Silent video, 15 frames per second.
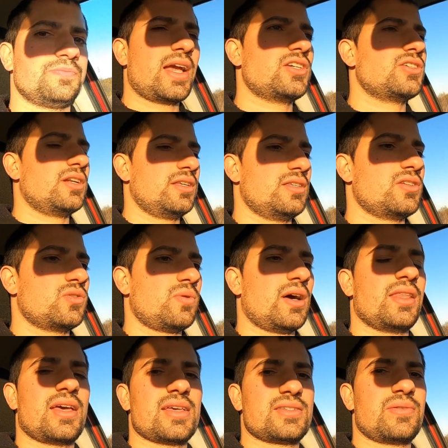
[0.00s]
Actually, this
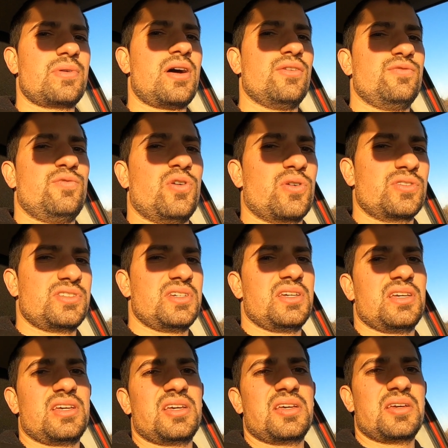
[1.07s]
one has around
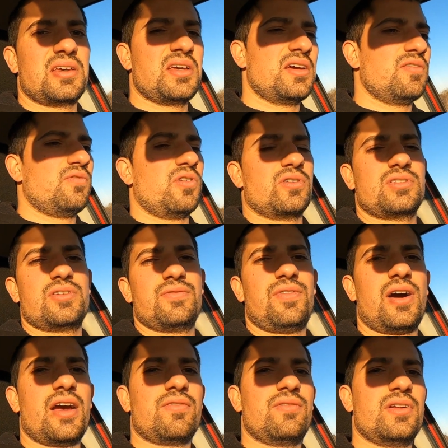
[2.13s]

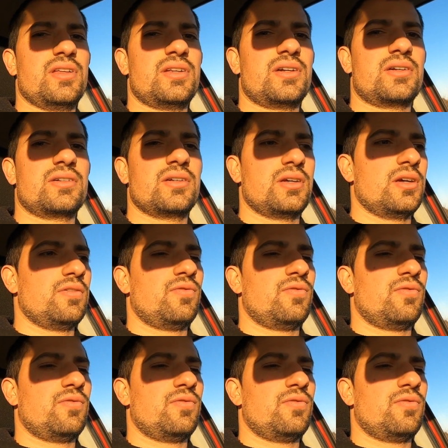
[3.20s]
45 liter,